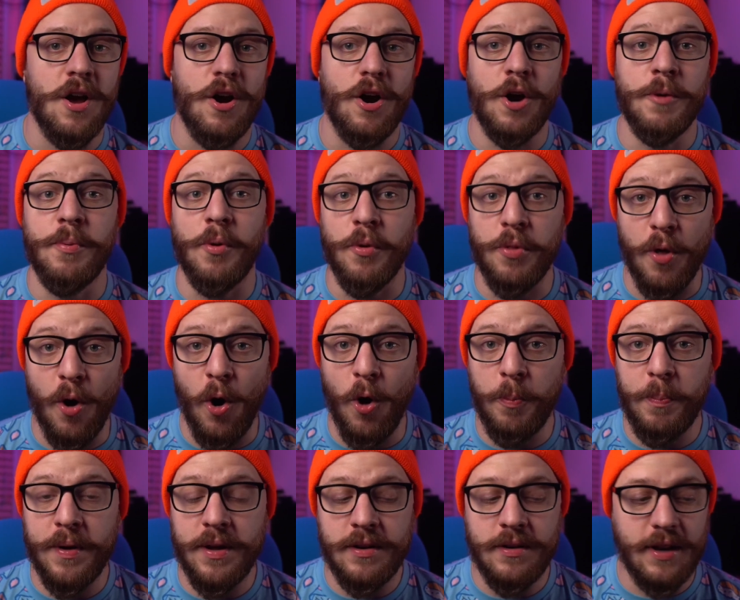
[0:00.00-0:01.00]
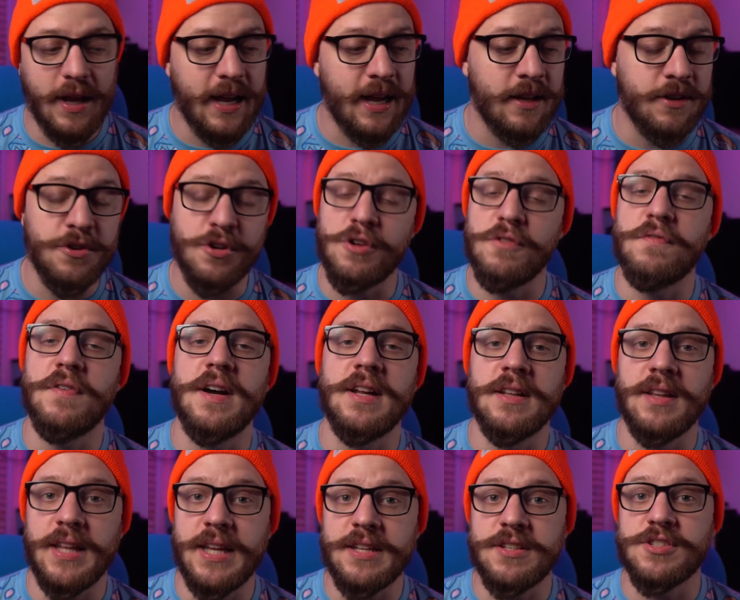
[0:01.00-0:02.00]
are both open and you can find
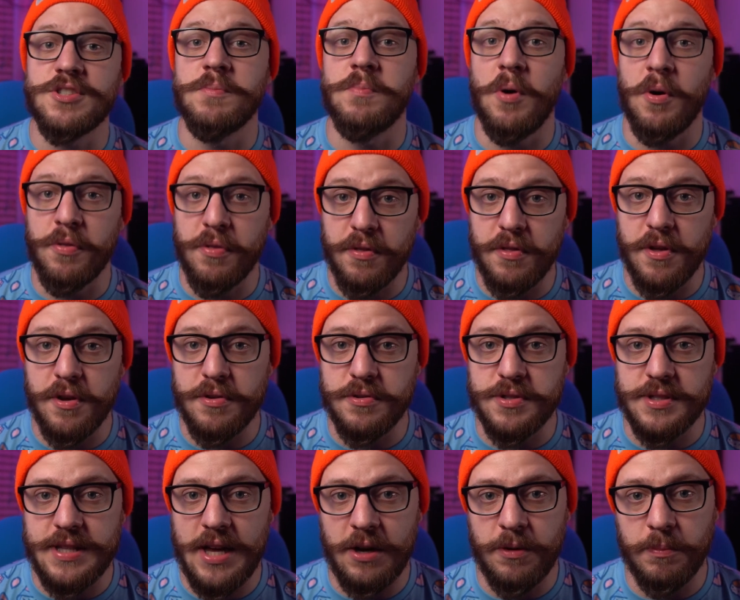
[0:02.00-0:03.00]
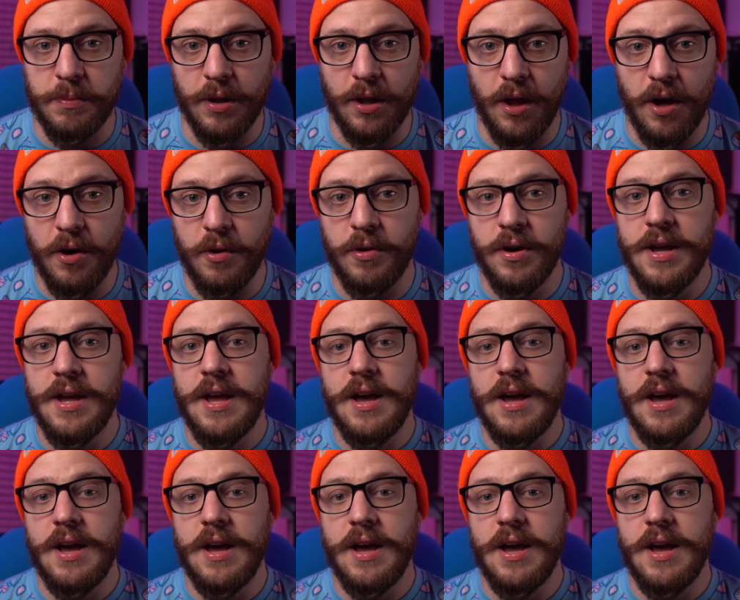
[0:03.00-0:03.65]
links to both of those down below.